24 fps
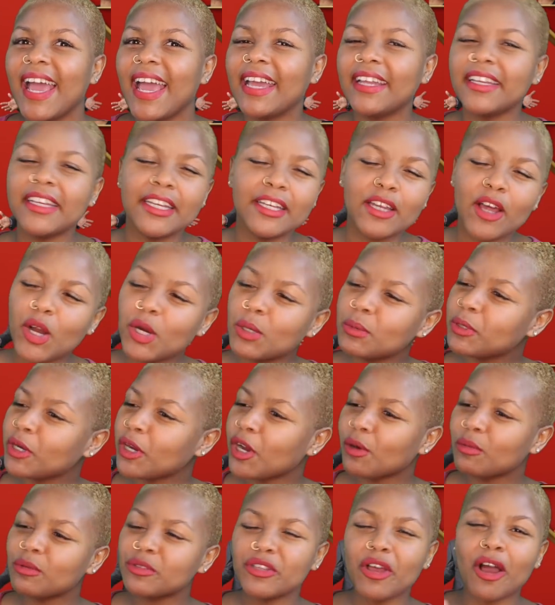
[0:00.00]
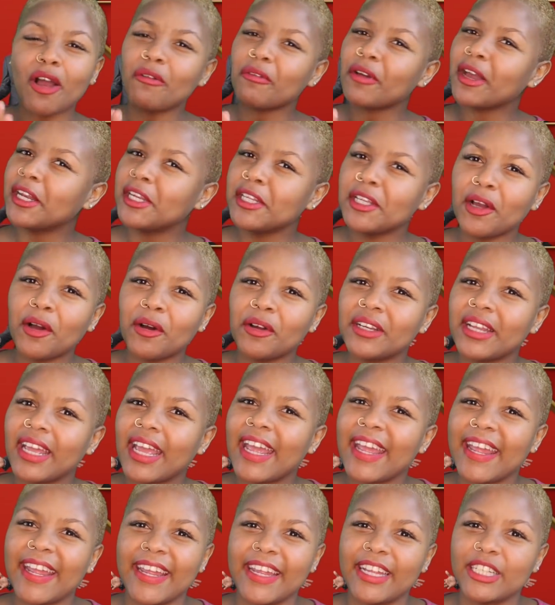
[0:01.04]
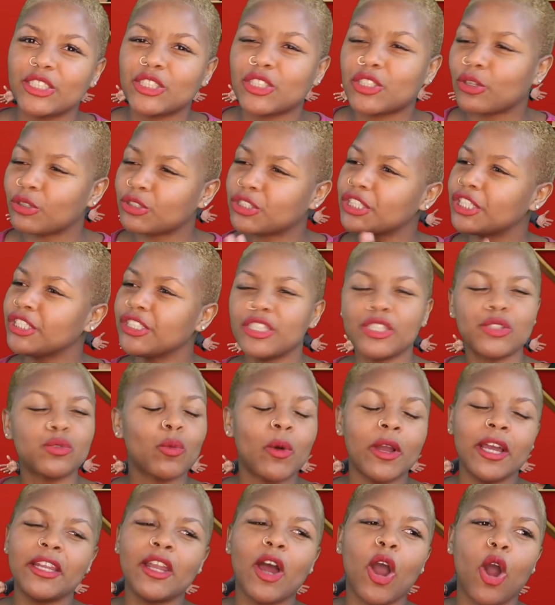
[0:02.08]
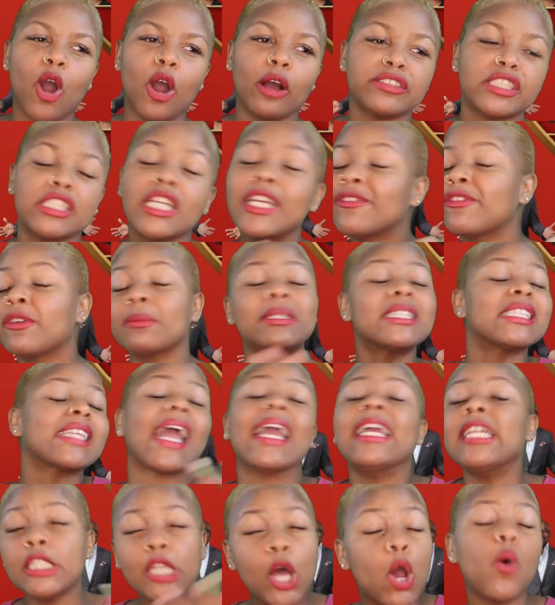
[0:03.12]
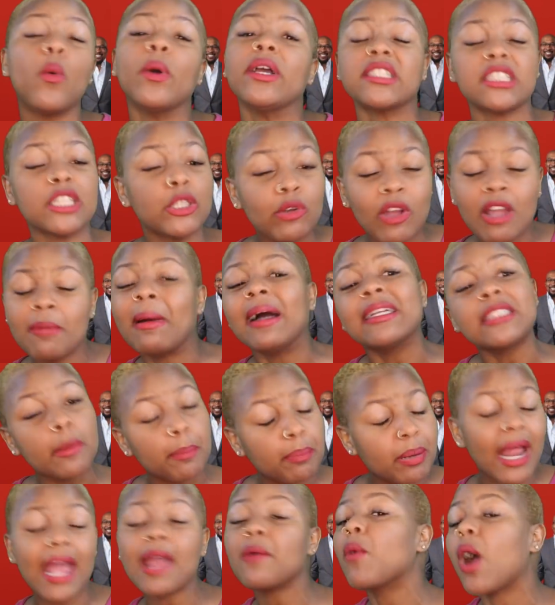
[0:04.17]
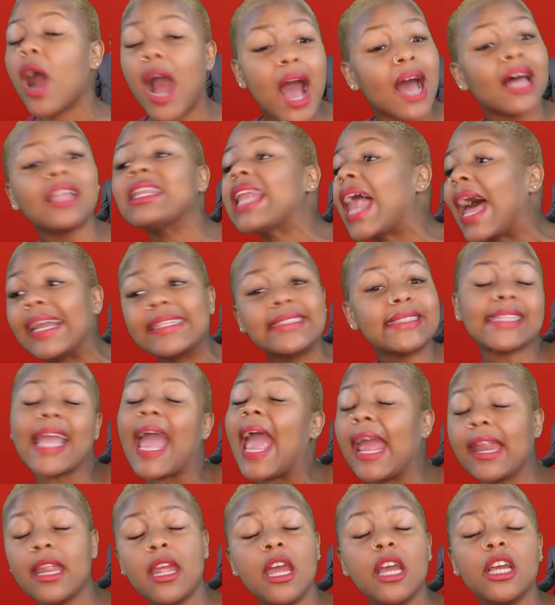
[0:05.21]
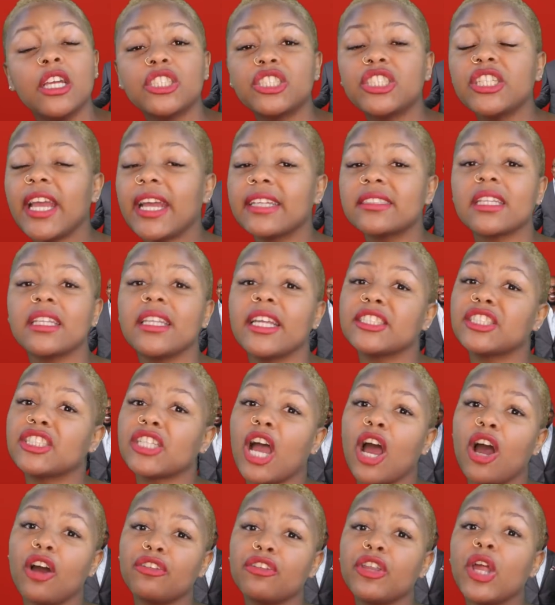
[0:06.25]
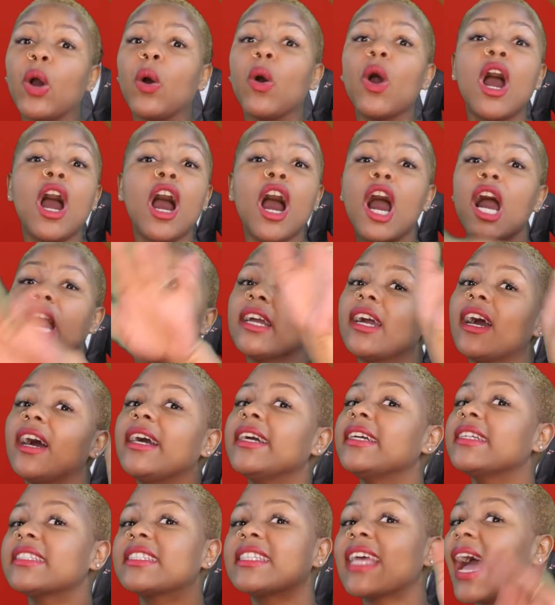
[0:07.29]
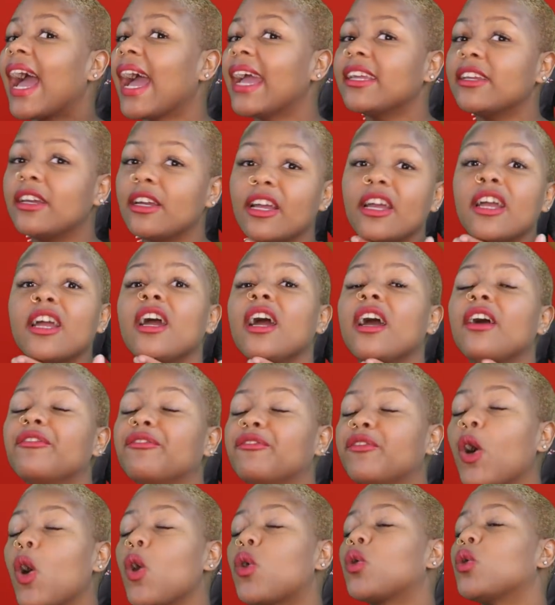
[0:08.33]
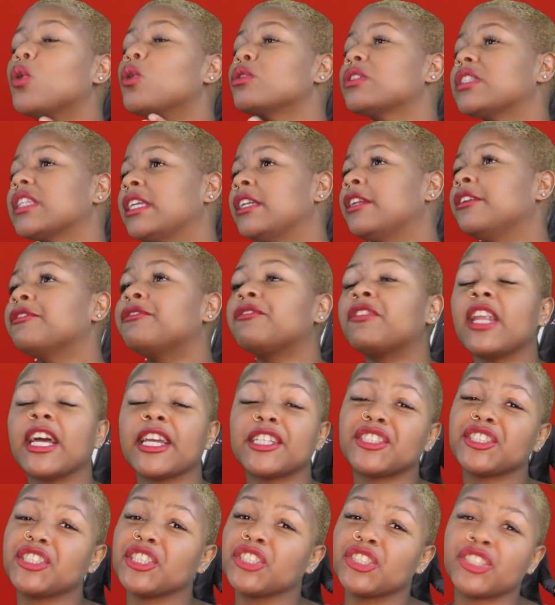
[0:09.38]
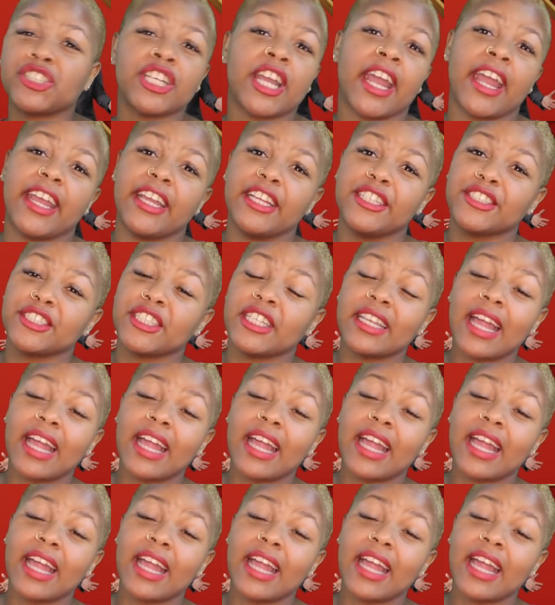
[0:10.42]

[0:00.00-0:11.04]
And homegirl was already on the edge. So she just went off. She from St. Louis. And you ain't about to play with her like that. She had to let y'all know. Her entire vocals and inflection changed.